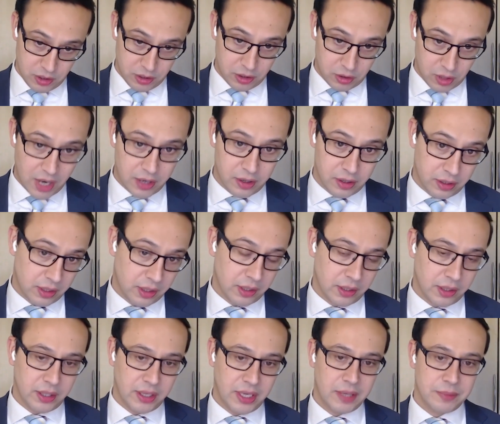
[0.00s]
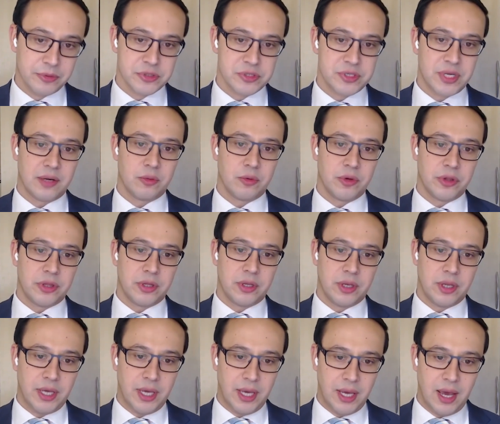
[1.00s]
Crowd enables that with an
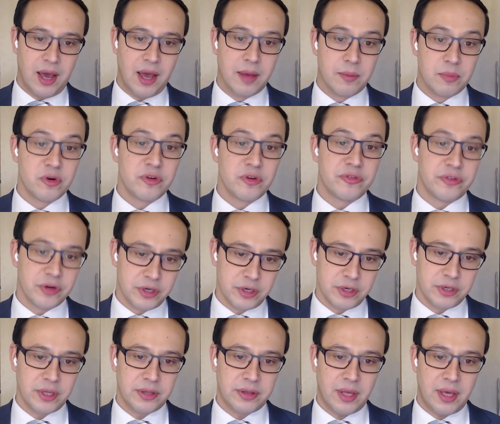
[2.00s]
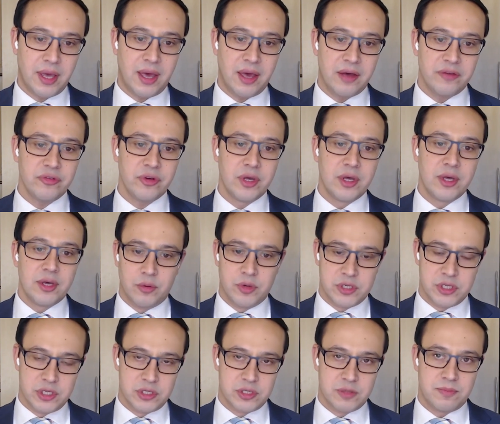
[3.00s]
AI proofreader that they have,
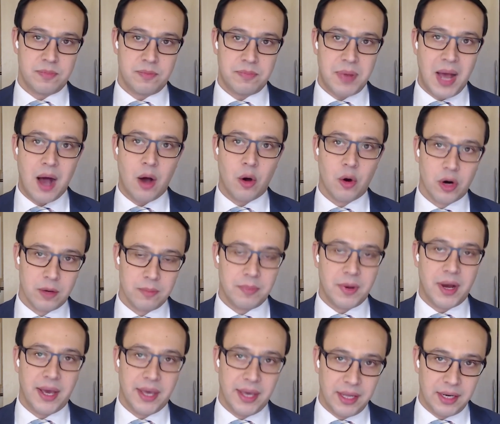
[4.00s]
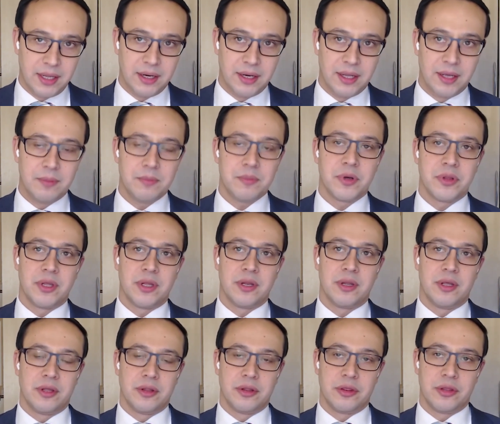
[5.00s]
which is powered by LLM, but
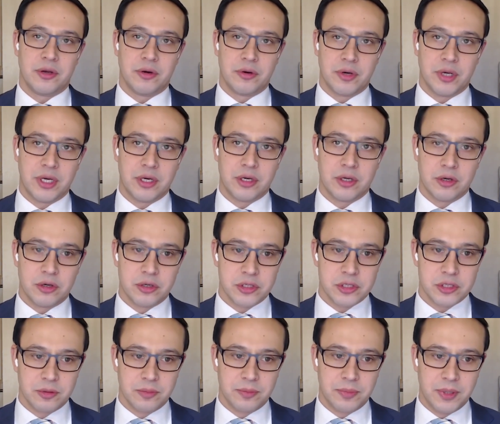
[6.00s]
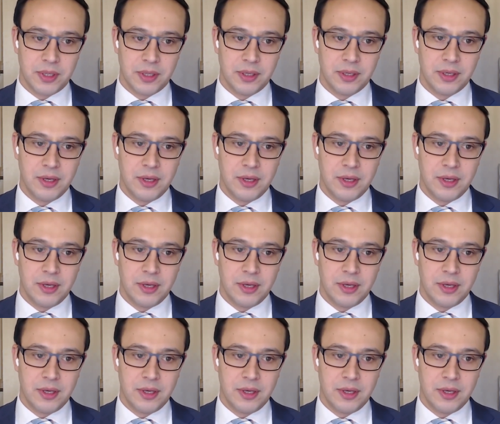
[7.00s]
then in theory it could also be